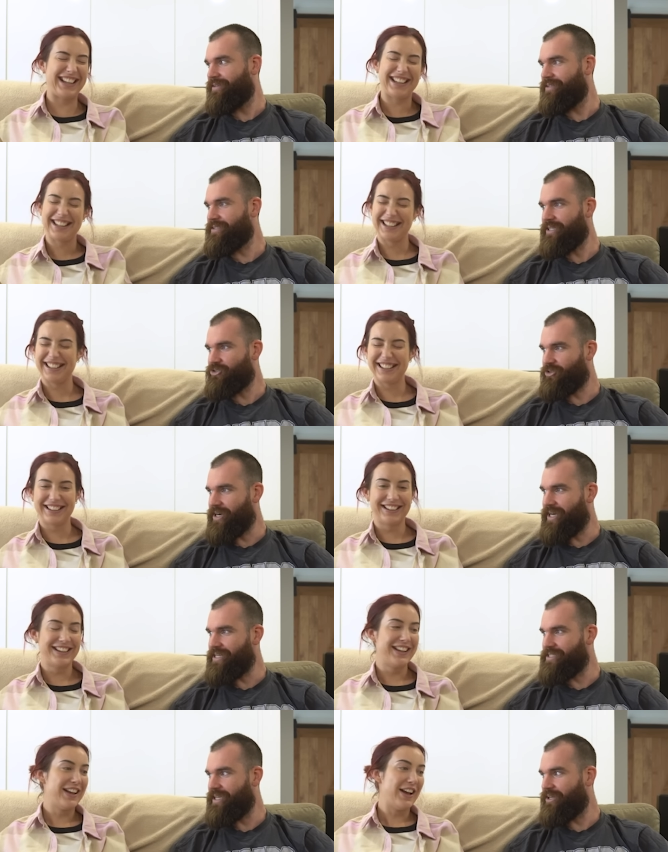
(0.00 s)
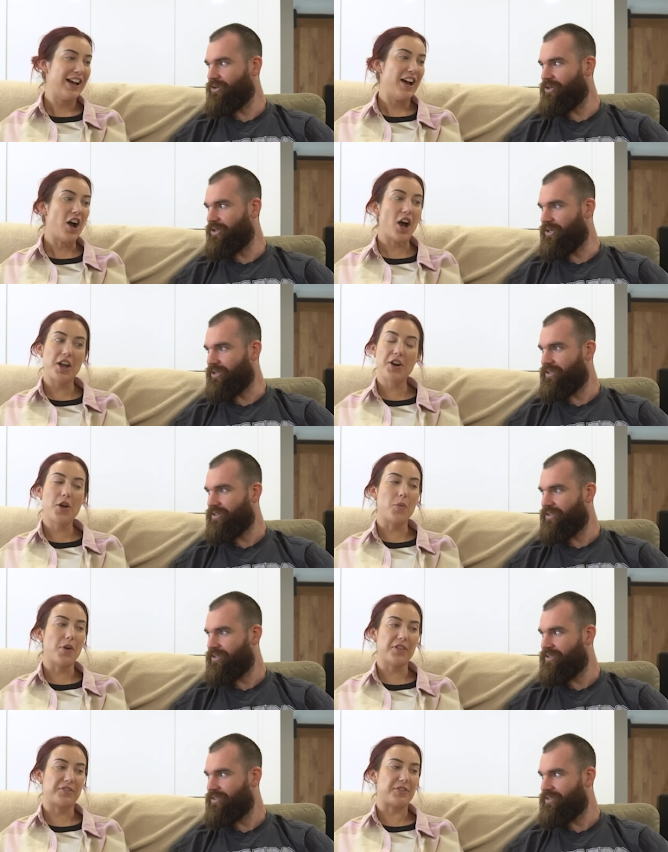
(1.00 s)
Speaker 1: Is that trans yet or not? I
Speaker 2: don't know
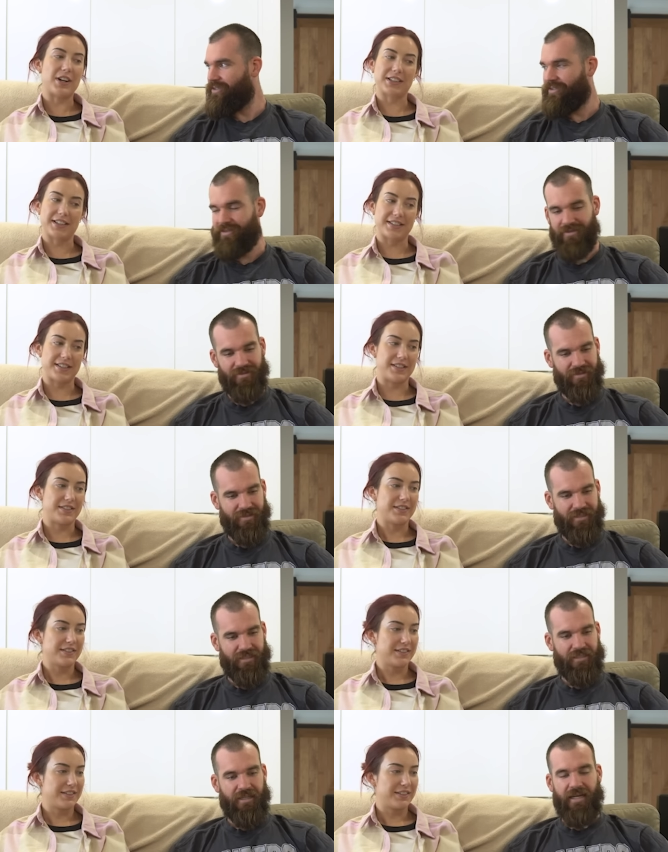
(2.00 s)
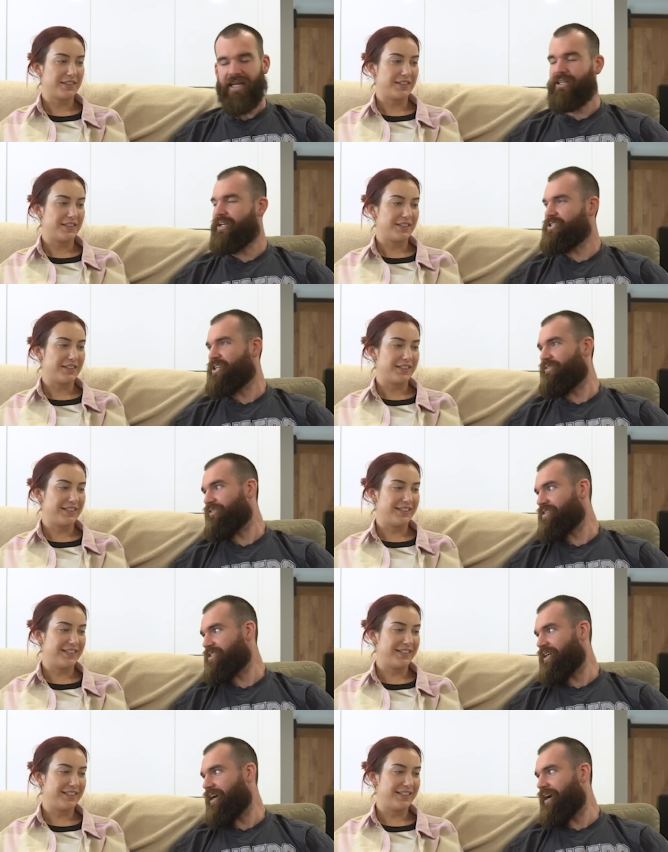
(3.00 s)
what the fuck this is.
Speaker 1: And like Jeffree
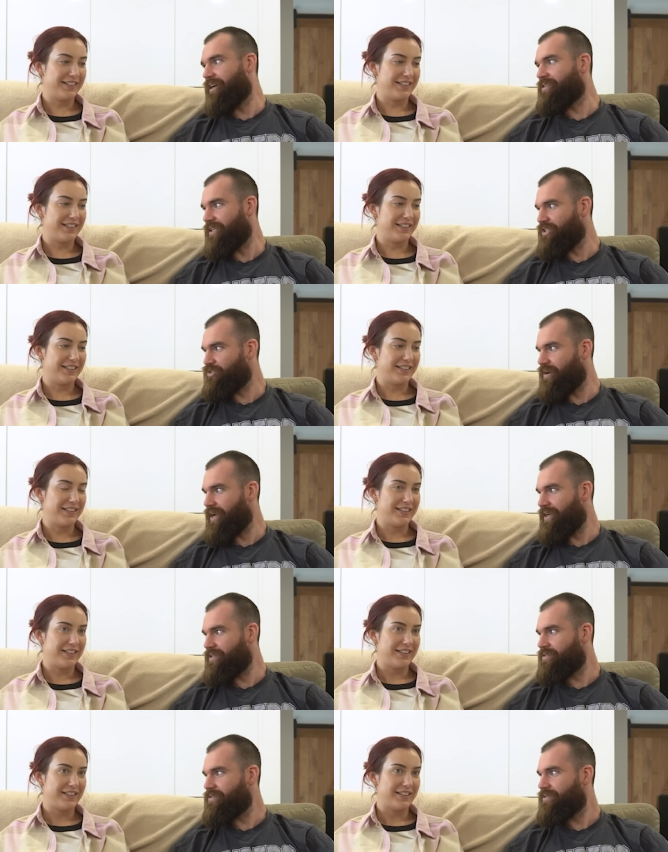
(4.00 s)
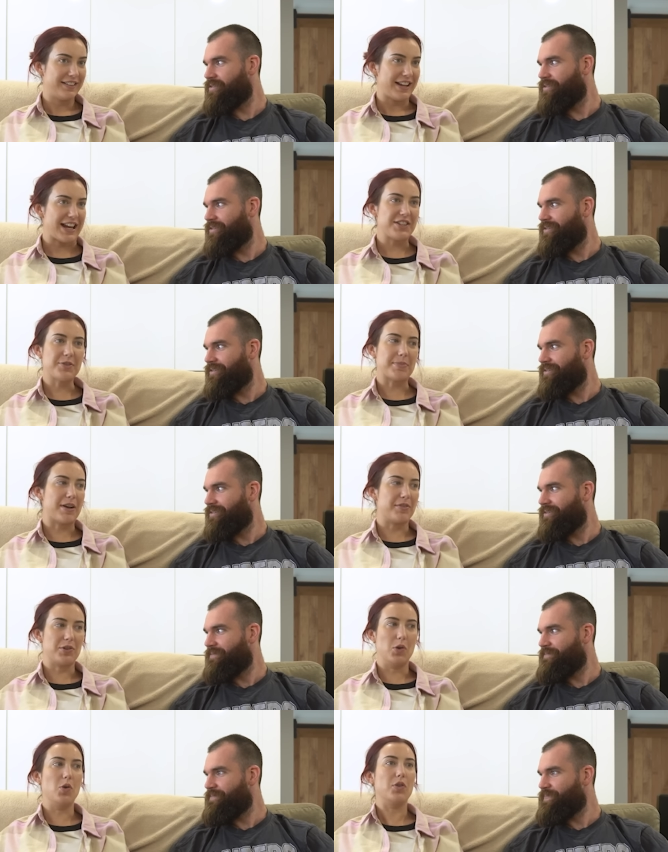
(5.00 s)
Star, is he trans?
Speaker 2: He's above
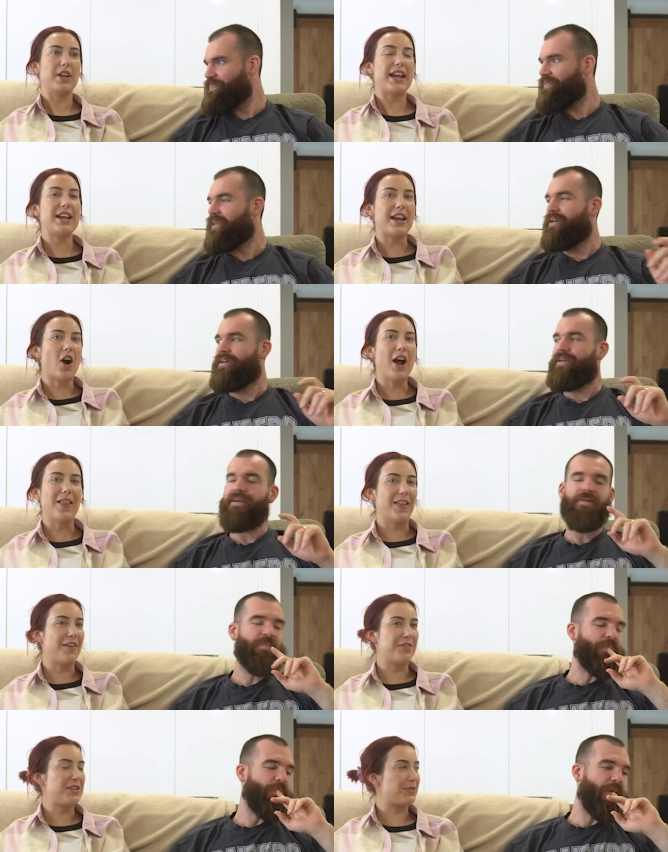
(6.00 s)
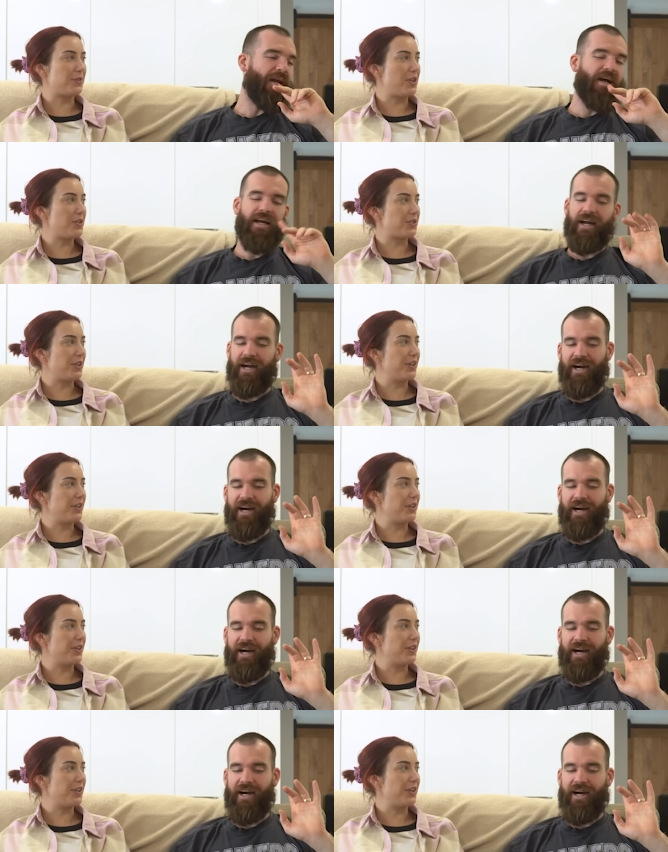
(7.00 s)
it all. He, I love his and views I,